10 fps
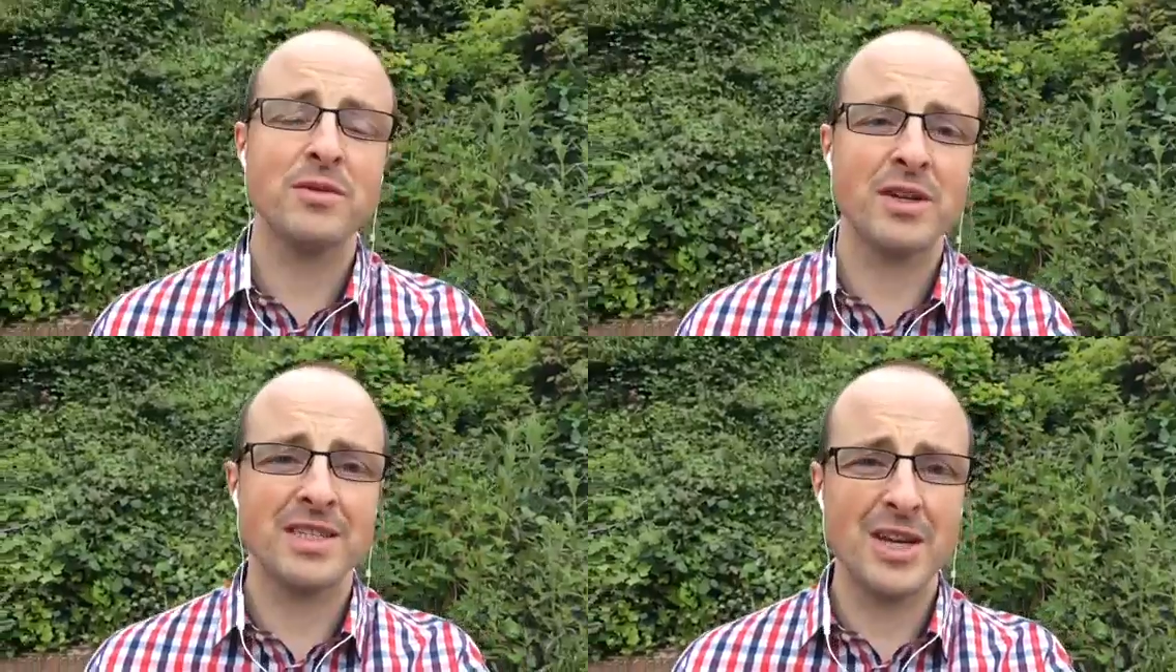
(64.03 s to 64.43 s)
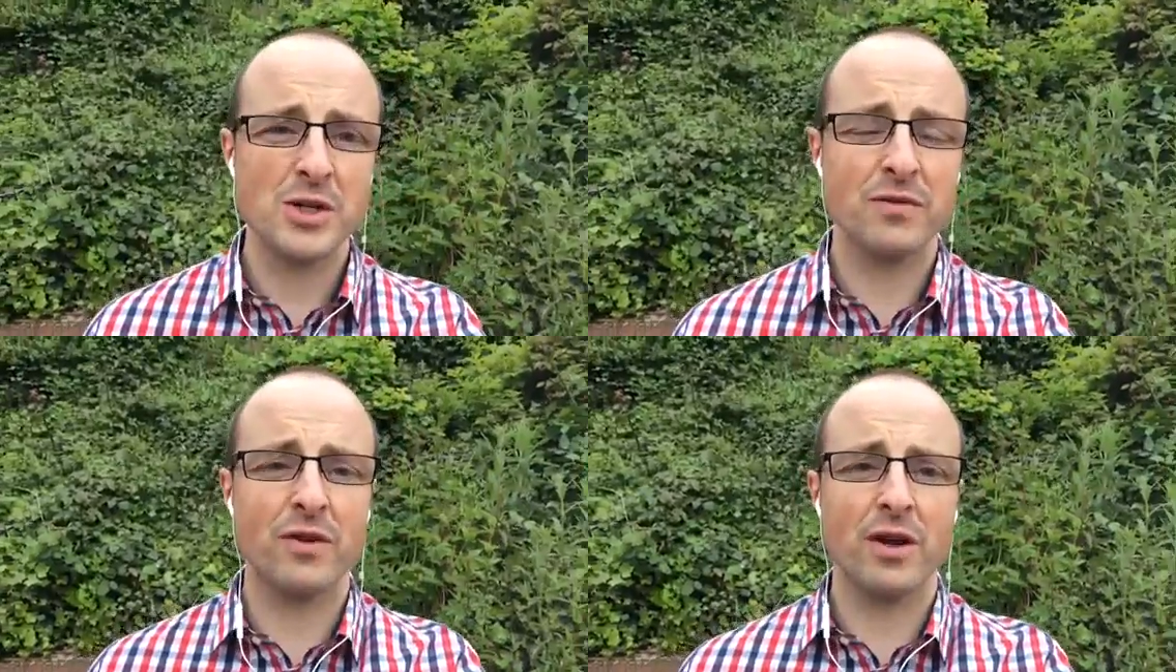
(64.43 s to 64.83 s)
of our
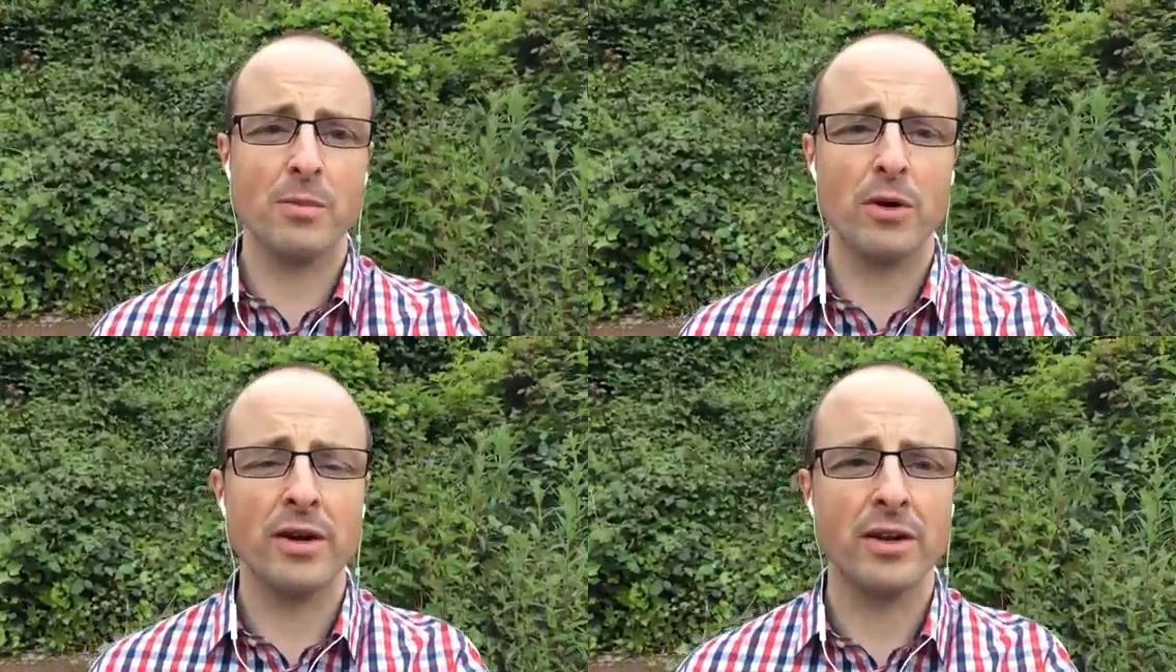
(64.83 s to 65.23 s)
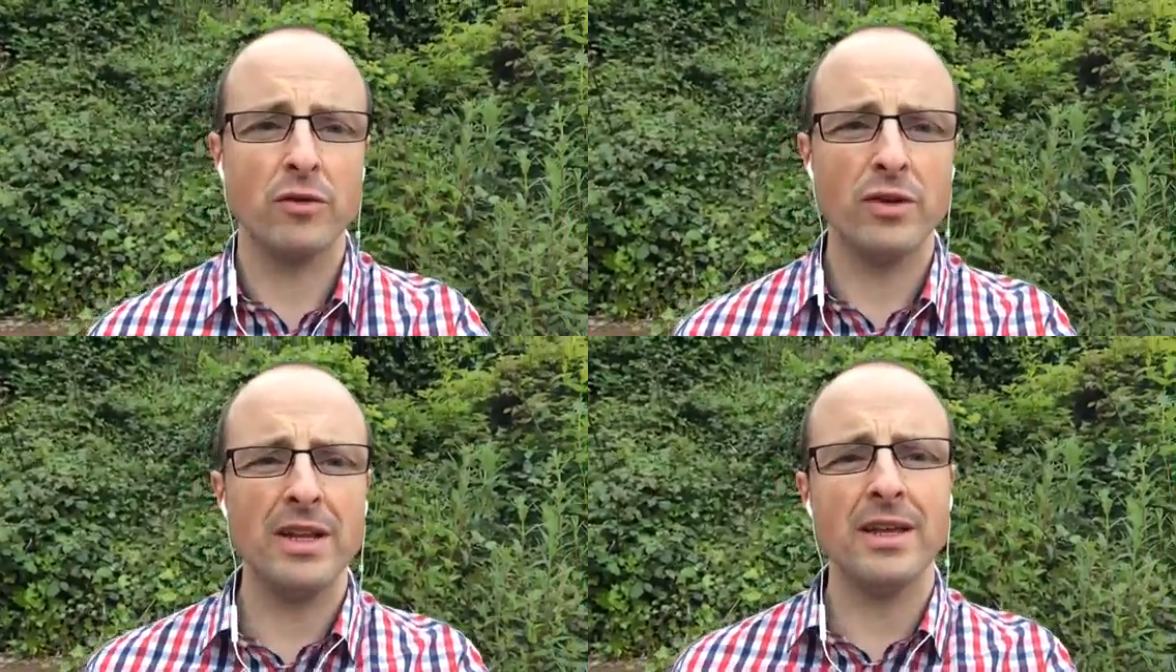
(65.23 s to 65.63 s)
session for Hibernia,
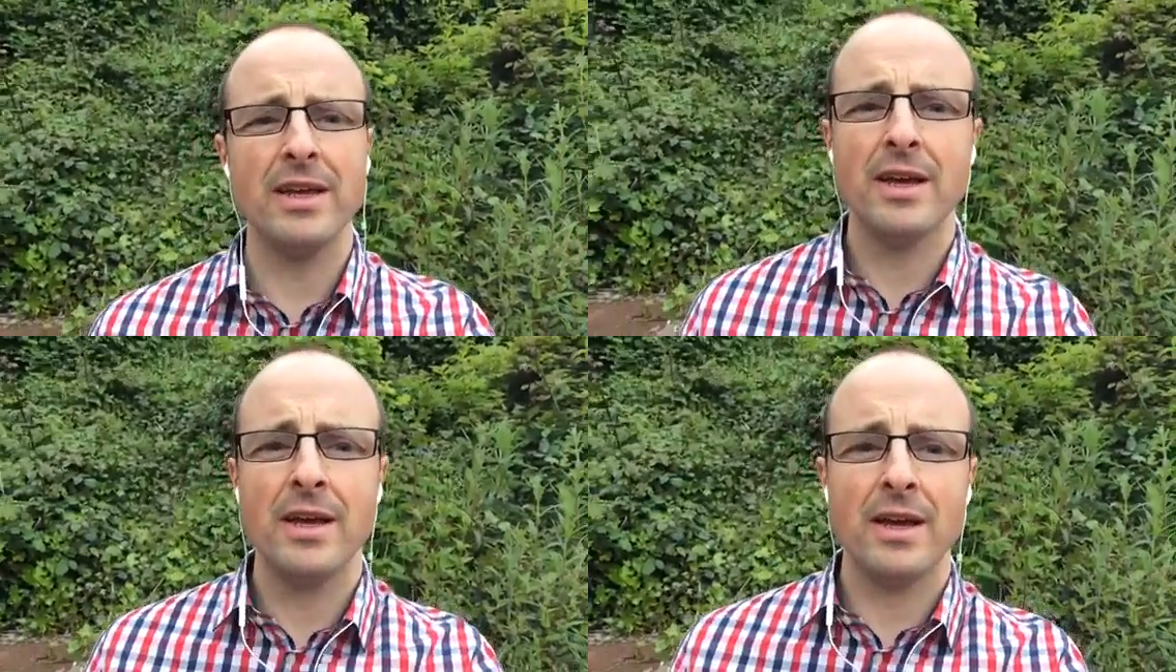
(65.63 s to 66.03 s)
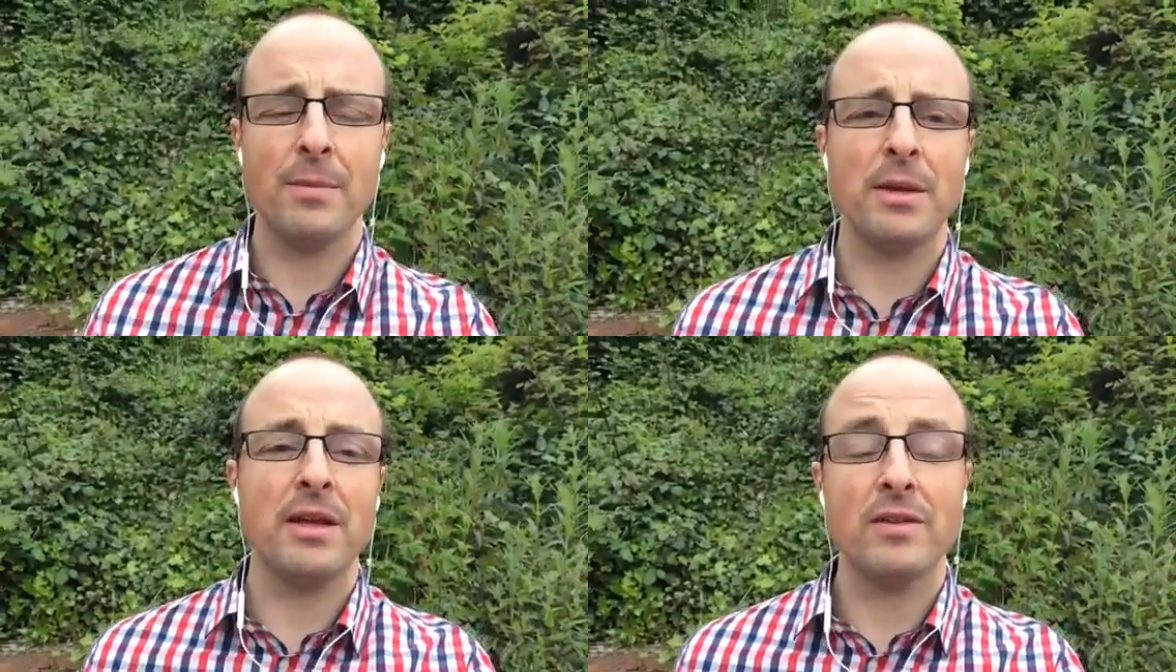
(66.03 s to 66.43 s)
really,
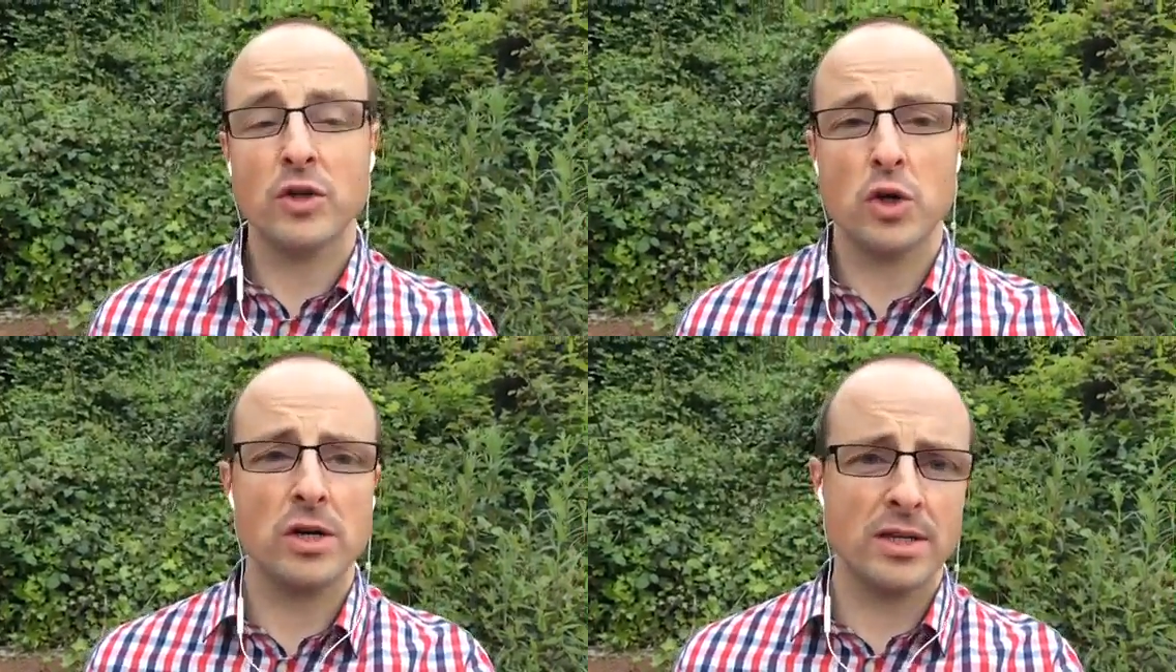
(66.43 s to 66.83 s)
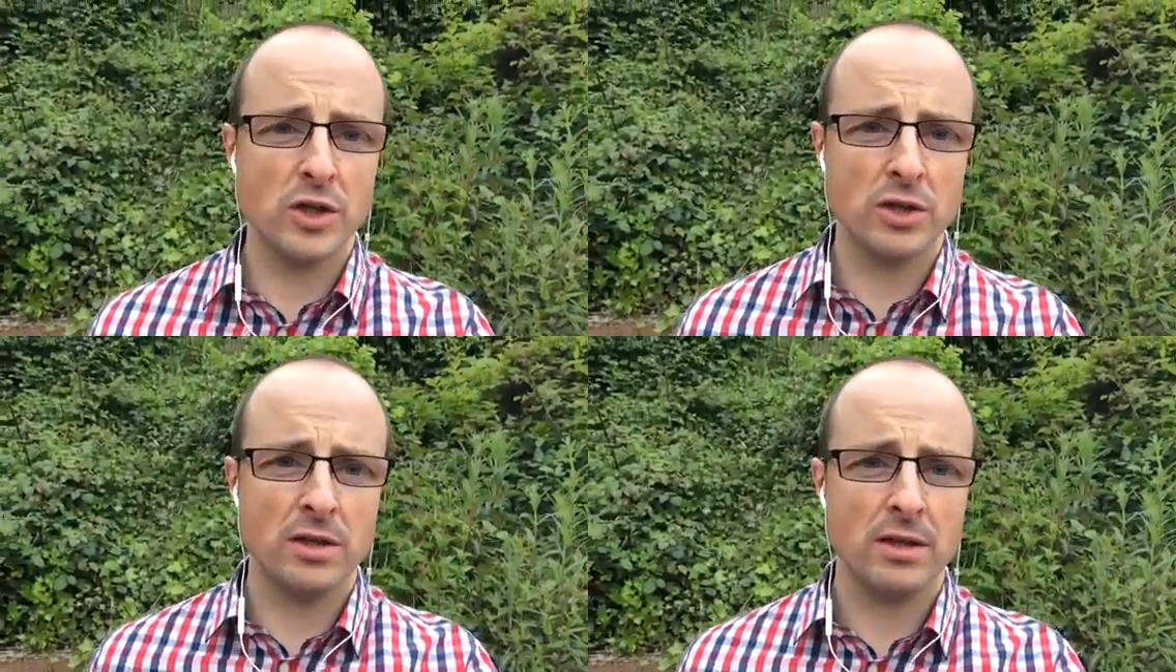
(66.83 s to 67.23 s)
it's a short
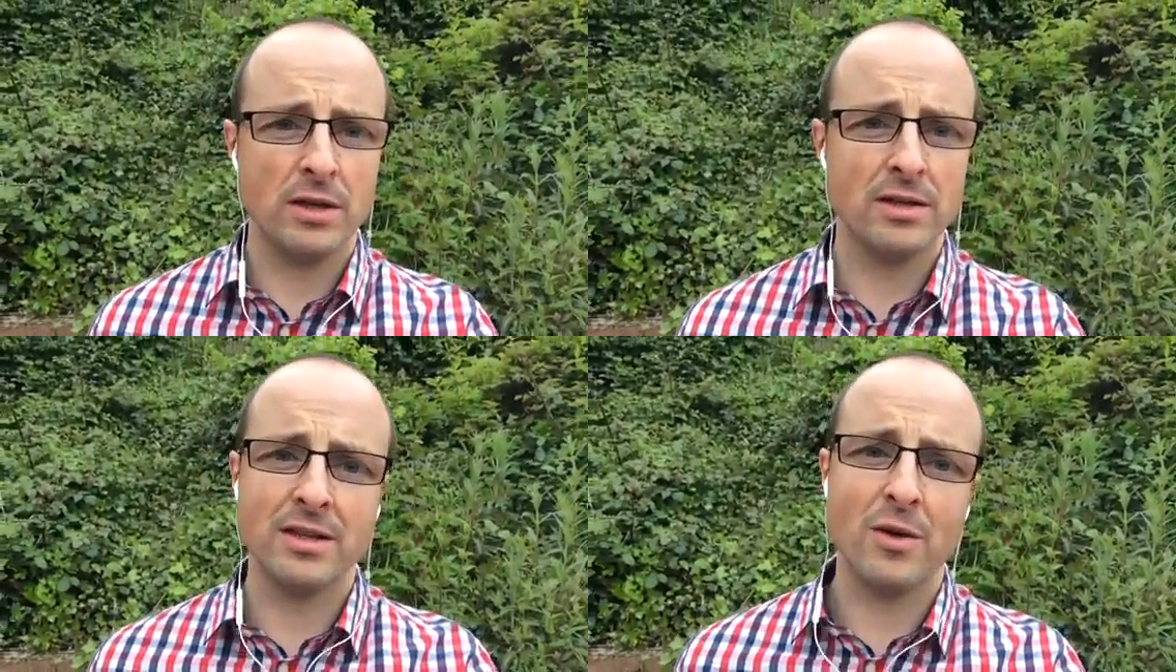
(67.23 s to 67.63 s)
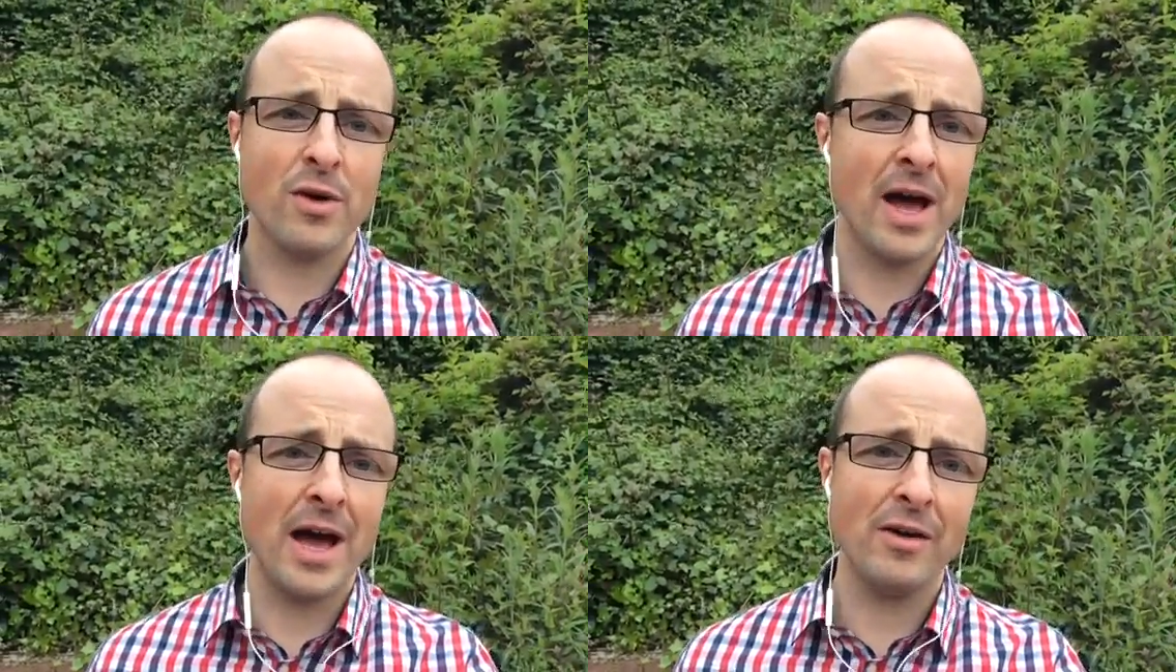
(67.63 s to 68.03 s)
session, it's an hour
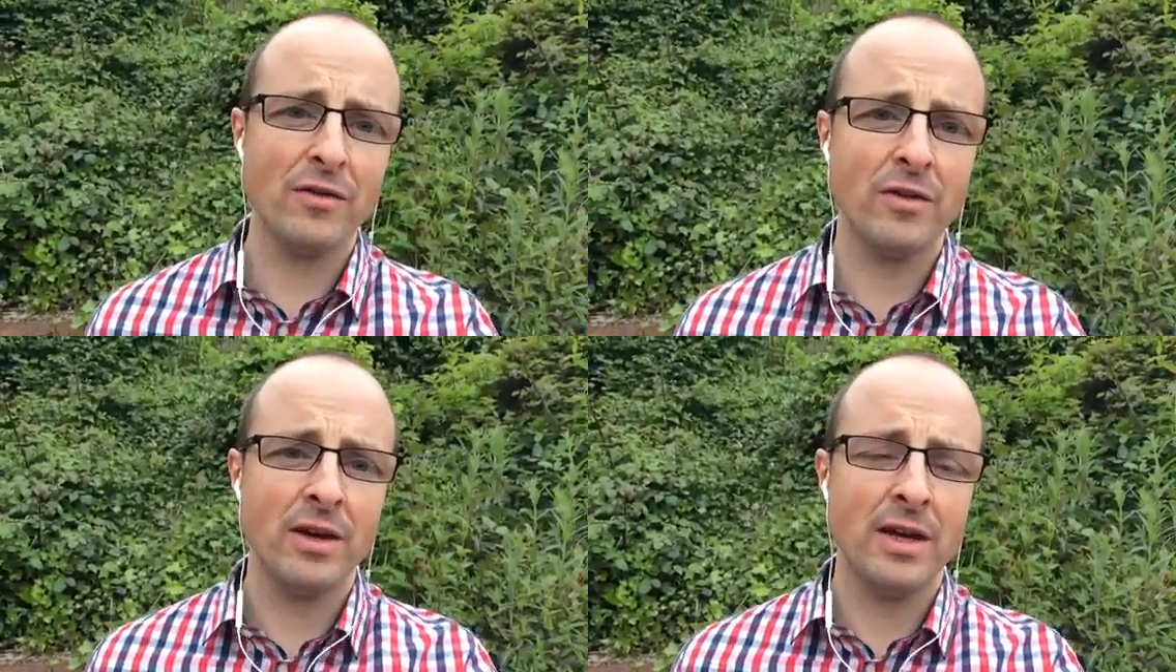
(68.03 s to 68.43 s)
and a half,